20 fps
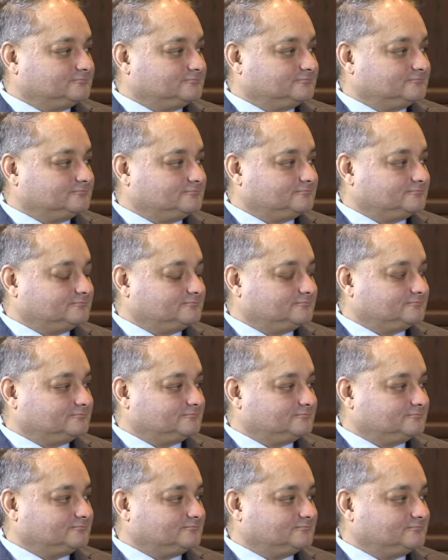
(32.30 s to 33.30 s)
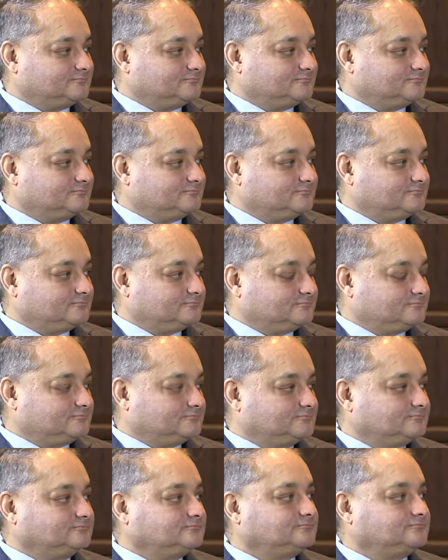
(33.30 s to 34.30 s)

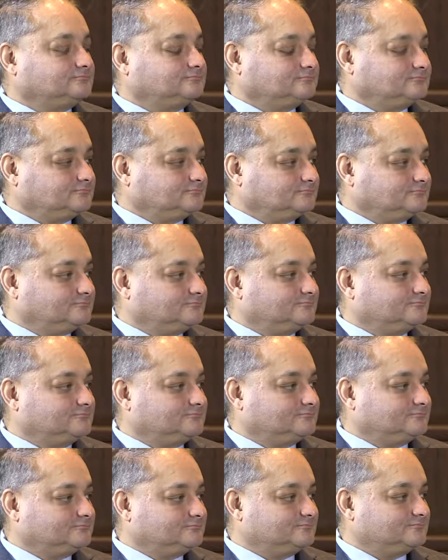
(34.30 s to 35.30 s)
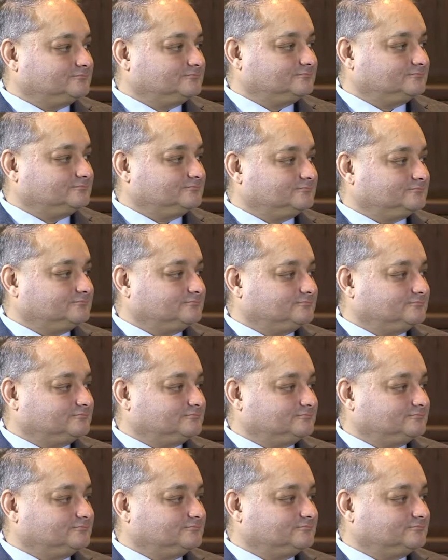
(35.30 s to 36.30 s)

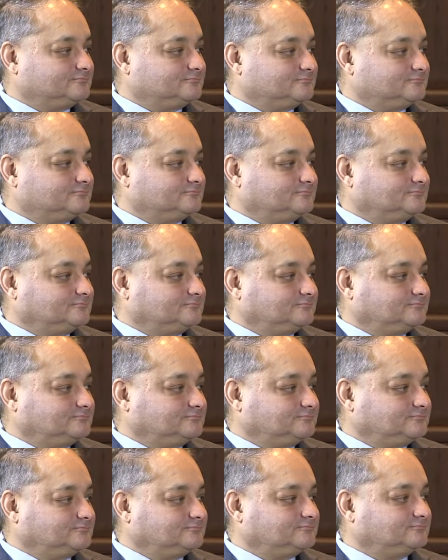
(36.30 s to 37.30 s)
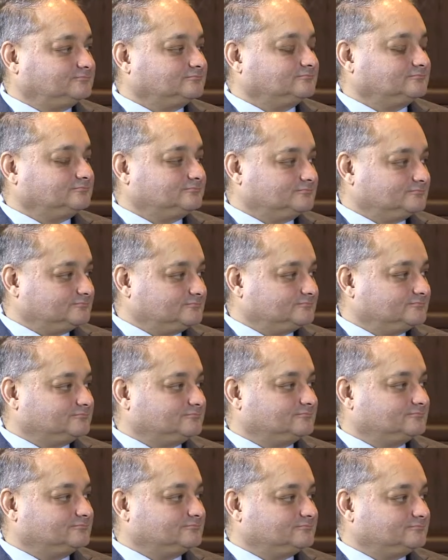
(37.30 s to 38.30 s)

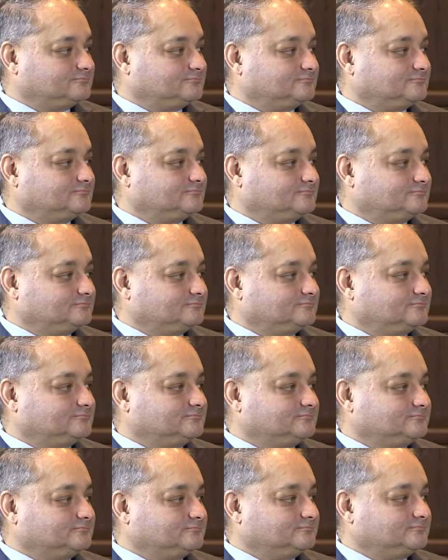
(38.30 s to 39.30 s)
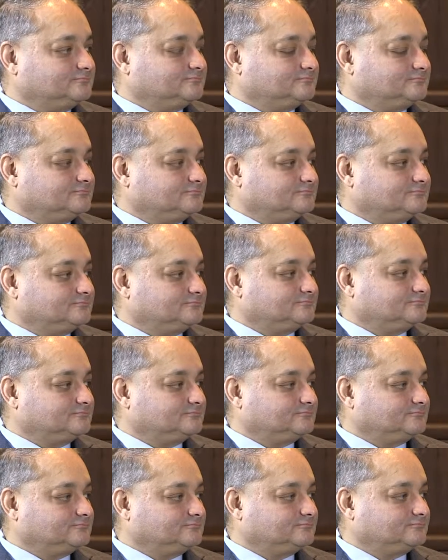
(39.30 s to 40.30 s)
This person isn't speaking.